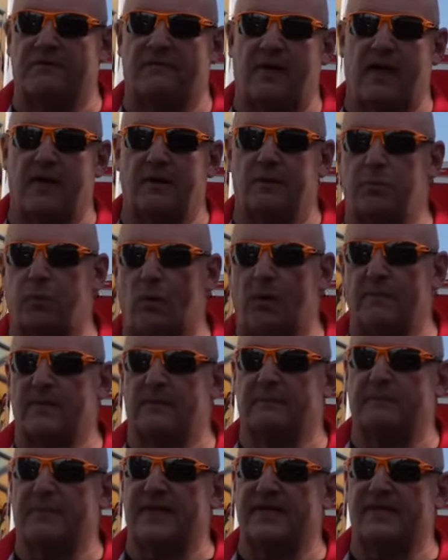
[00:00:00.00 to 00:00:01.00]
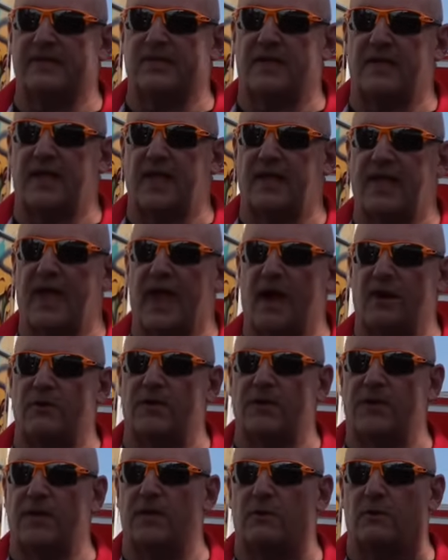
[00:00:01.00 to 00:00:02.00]
a fire department based and they carry
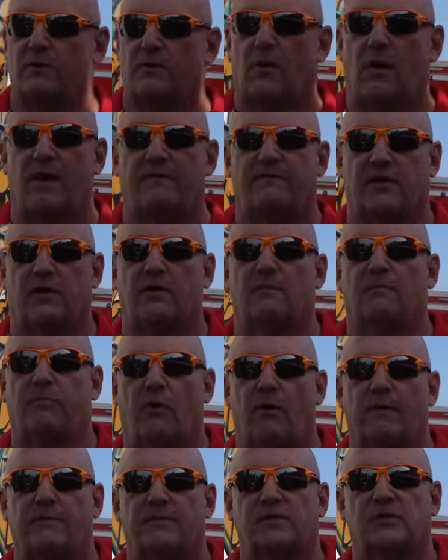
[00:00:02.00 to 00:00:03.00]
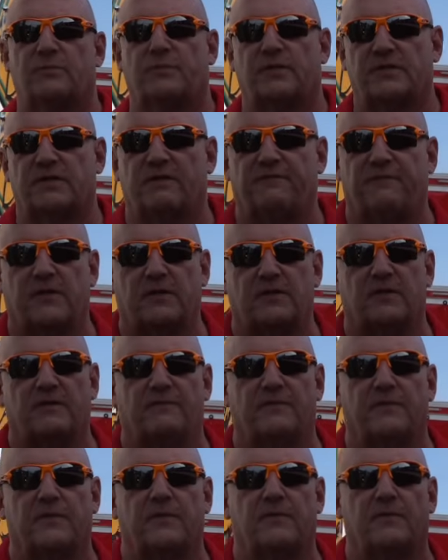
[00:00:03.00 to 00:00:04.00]
gear, they'll have a compartment specifically
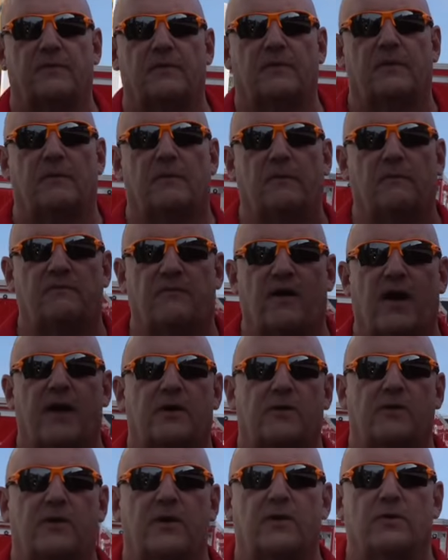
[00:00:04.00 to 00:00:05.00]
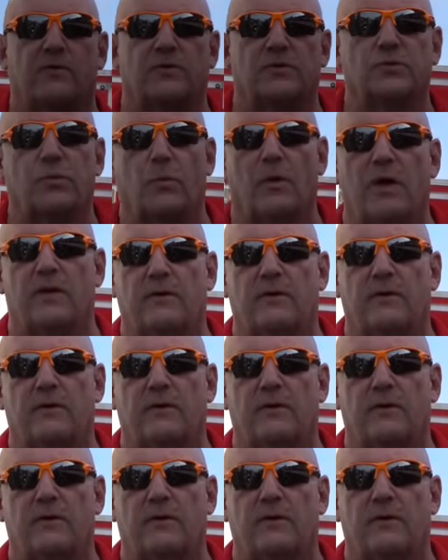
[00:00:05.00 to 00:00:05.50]
for fire gear as well.